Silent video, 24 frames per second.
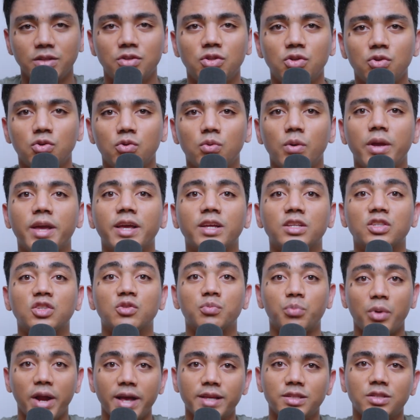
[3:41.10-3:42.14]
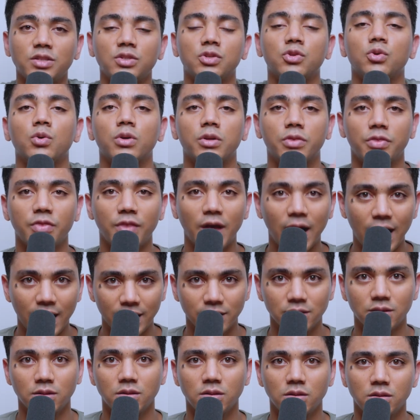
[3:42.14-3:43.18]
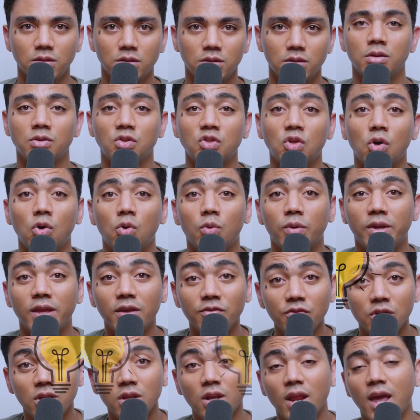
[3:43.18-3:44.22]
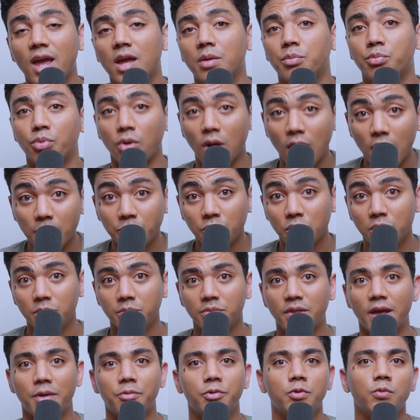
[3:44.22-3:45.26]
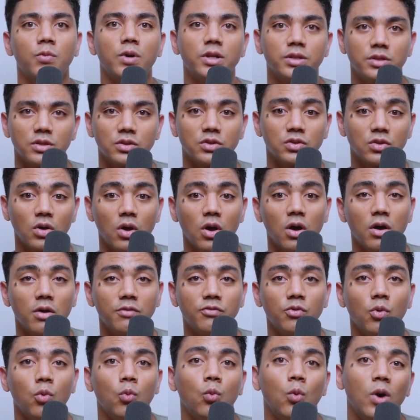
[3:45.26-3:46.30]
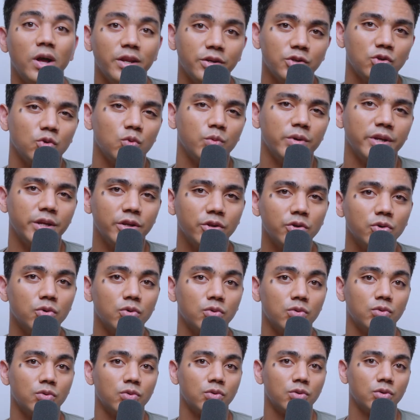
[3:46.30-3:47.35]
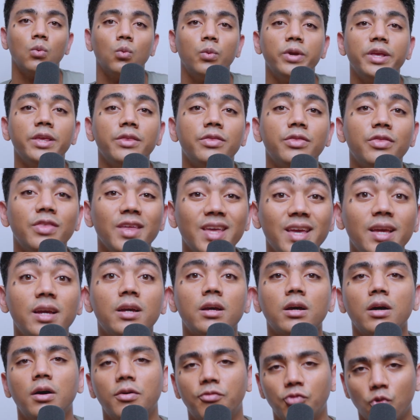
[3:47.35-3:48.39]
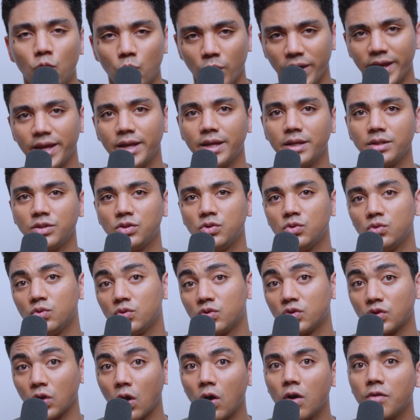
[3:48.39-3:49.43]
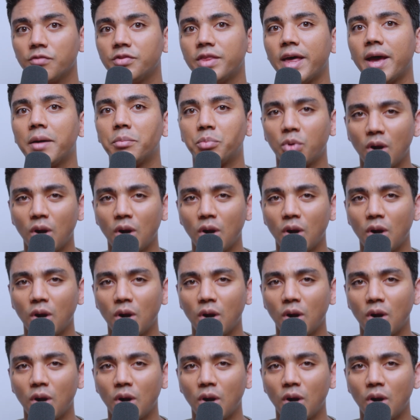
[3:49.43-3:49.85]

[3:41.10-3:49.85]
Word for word: to express your thoughts. So given a problem that we want to solve, what do we do? we think of a way to solve that